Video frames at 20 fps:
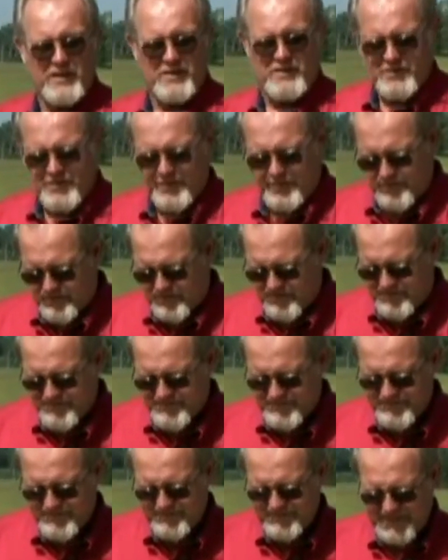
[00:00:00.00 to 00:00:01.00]
issues,
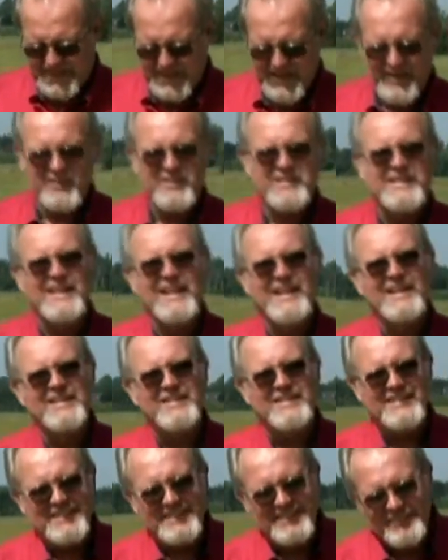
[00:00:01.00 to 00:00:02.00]
you know, like
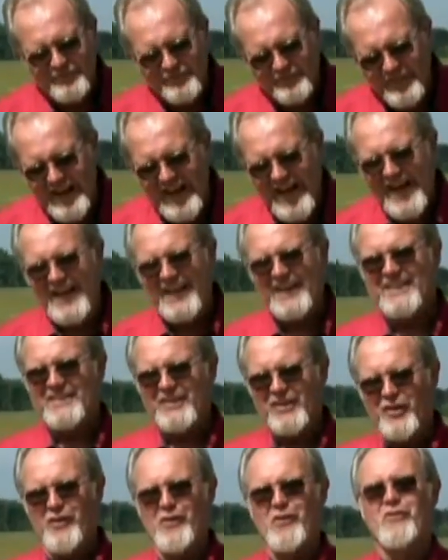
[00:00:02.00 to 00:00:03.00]
fat,
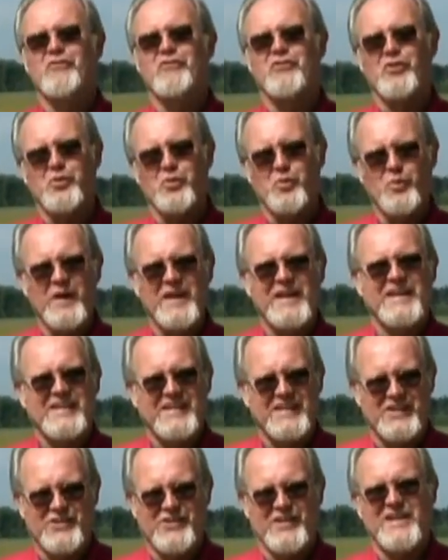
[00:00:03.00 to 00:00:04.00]
overweight
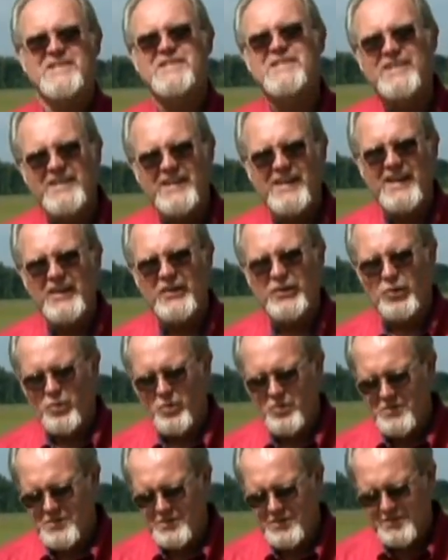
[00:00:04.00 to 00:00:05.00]
cresty necked
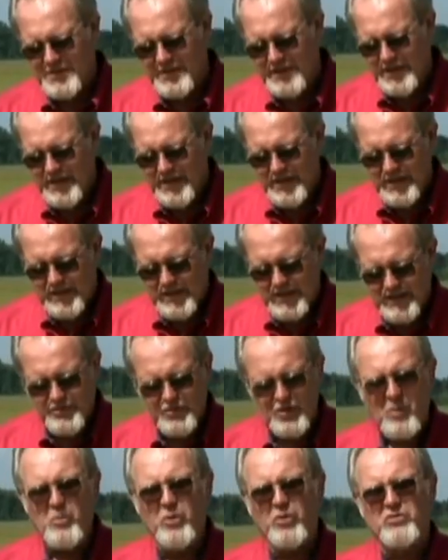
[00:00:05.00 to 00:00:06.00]
horses. It's
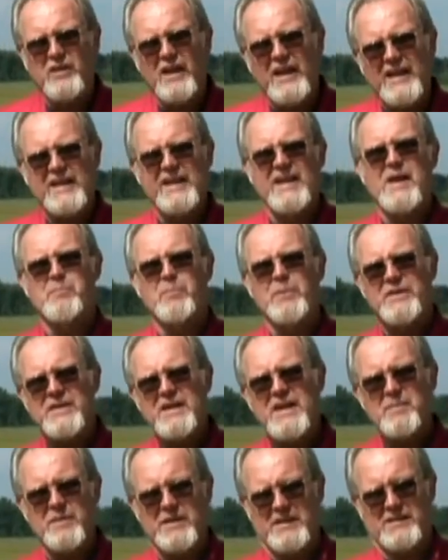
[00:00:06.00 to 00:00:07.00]
almost like an
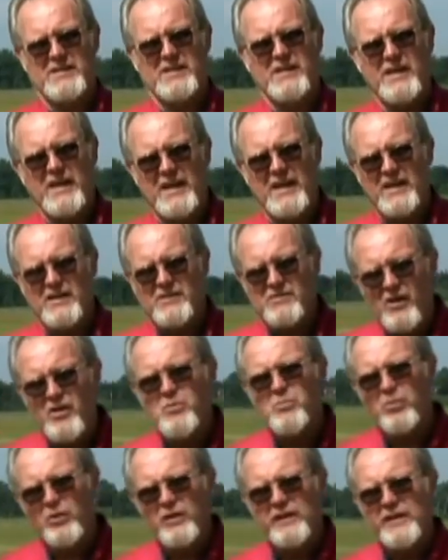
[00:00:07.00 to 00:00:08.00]
epidemic today. It's
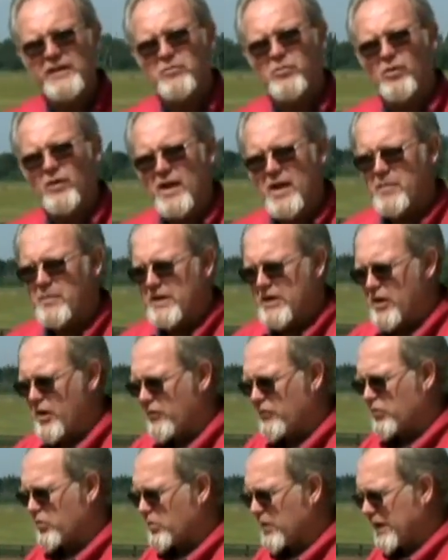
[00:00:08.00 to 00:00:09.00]
unbelievable how many
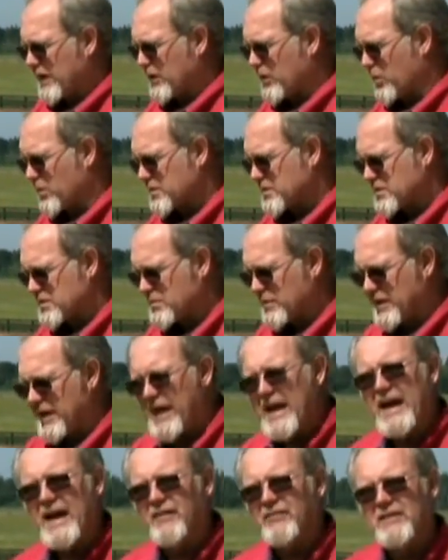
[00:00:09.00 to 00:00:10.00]
overweight horses we
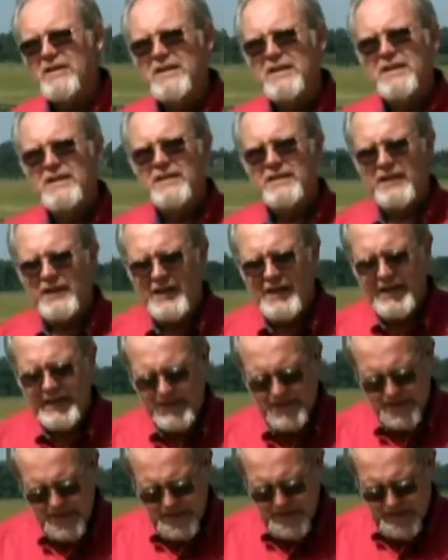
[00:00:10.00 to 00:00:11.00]
have today.
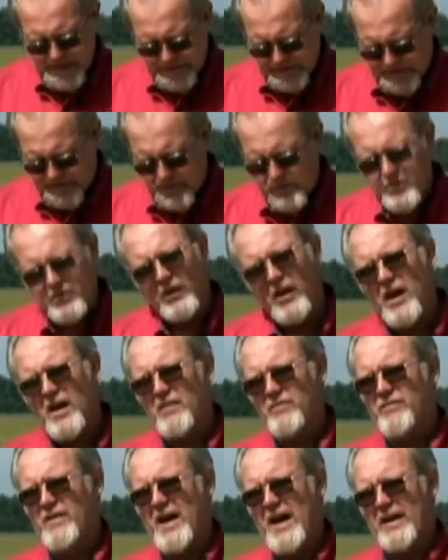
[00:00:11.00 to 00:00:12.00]
I think there's a lot of
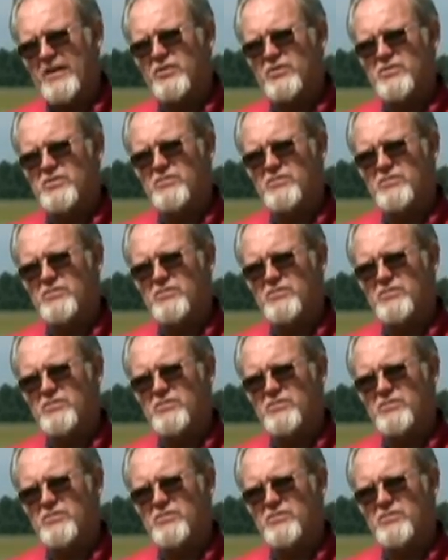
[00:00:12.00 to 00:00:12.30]
factors